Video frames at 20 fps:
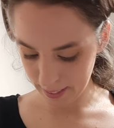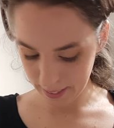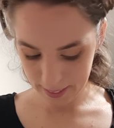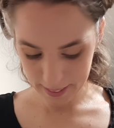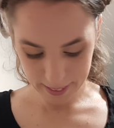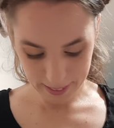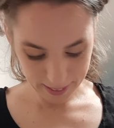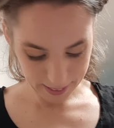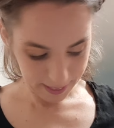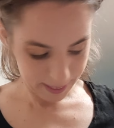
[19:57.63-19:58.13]

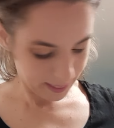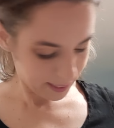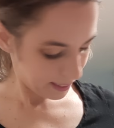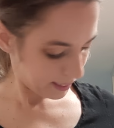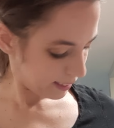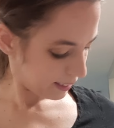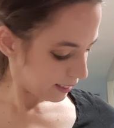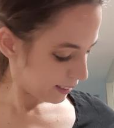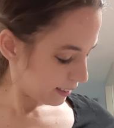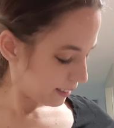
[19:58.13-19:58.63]

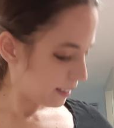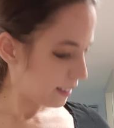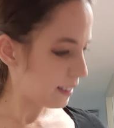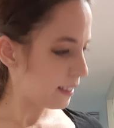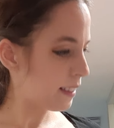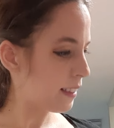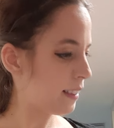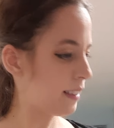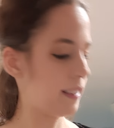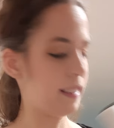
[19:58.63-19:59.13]

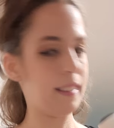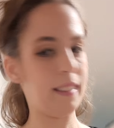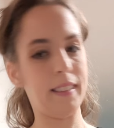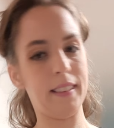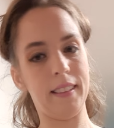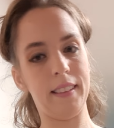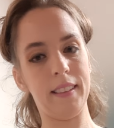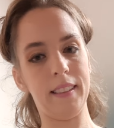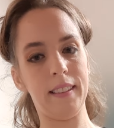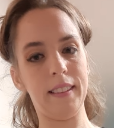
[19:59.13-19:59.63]
Nobody speaks.